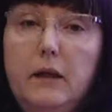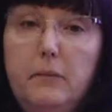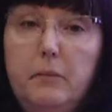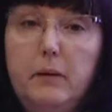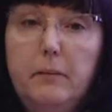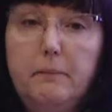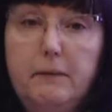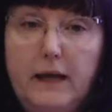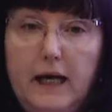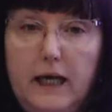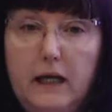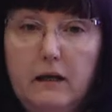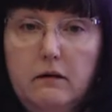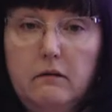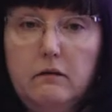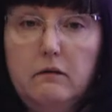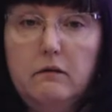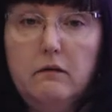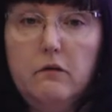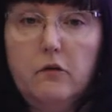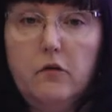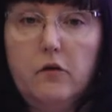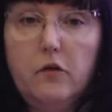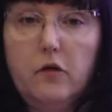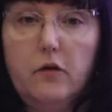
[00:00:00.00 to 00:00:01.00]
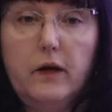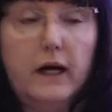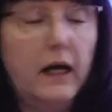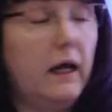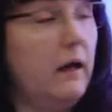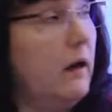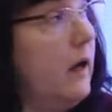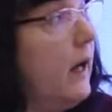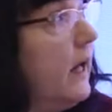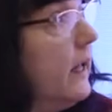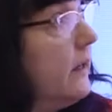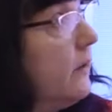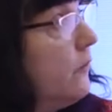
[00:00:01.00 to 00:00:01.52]
can be paid. Sorry,
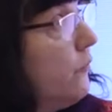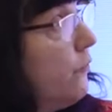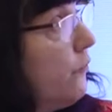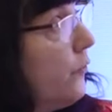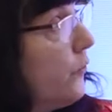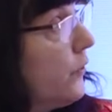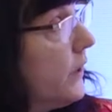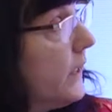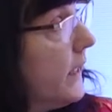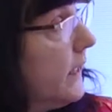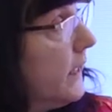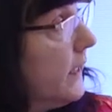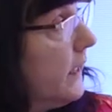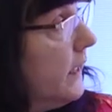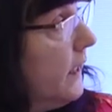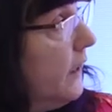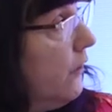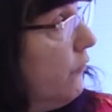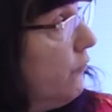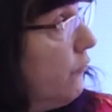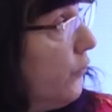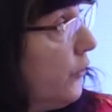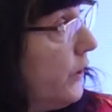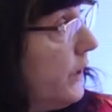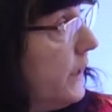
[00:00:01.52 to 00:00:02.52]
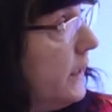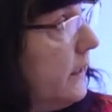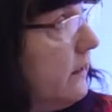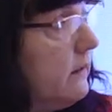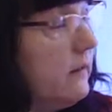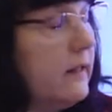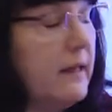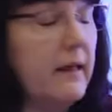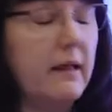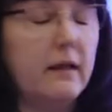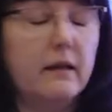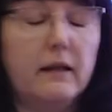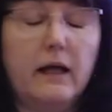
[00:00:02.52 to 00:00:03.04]
and for the
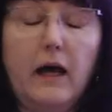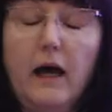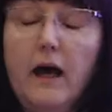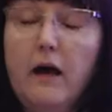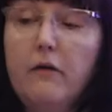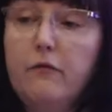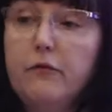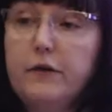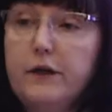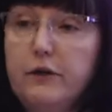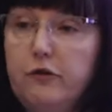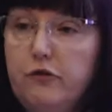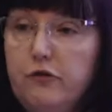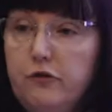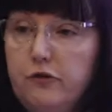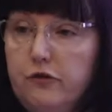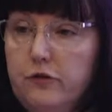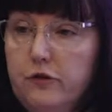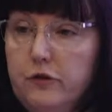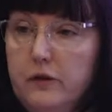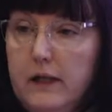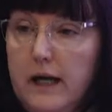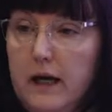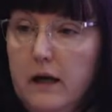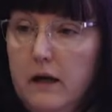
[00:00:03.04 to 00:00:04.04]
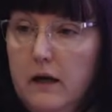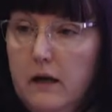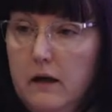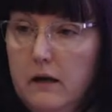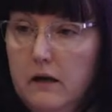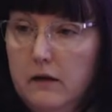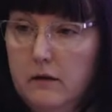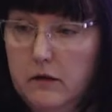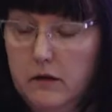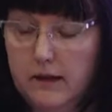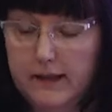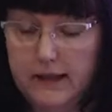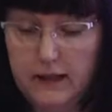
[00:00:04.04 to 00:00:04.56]
foreigners, the average
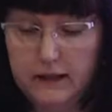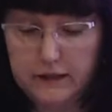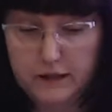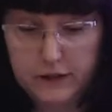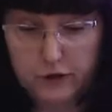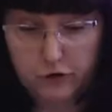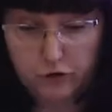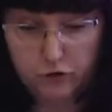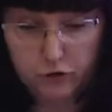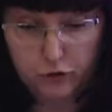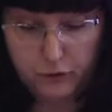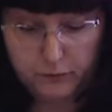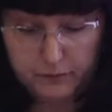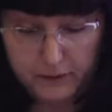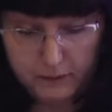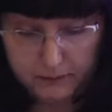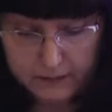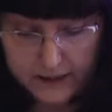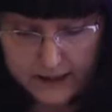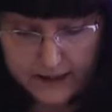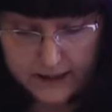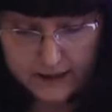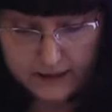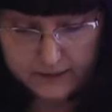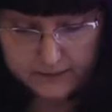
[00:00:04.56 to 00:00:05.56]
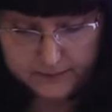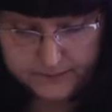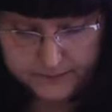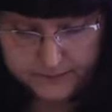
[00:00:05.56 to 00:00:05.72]
uh, salary should be paid.